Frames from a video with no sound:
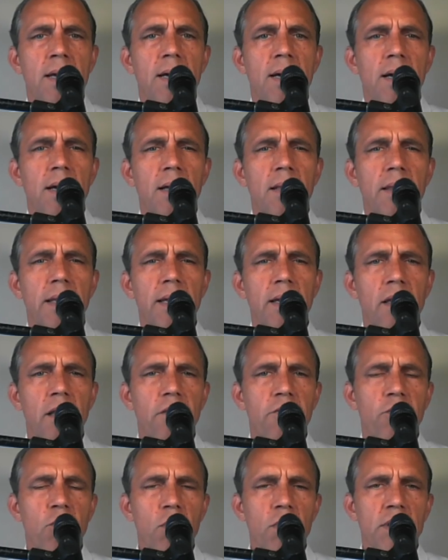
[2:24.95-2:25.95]
uh, late on the
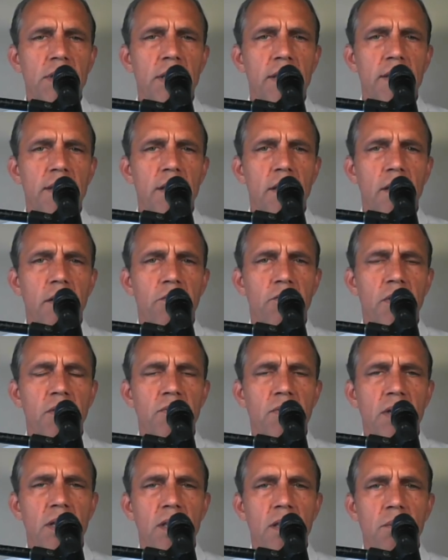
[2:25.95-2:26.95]
14th into the
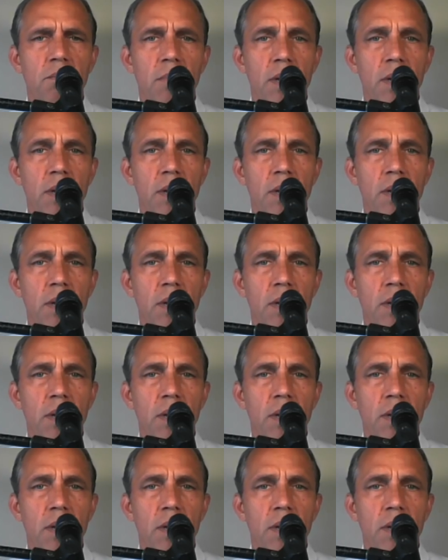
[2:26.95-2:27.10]
15th,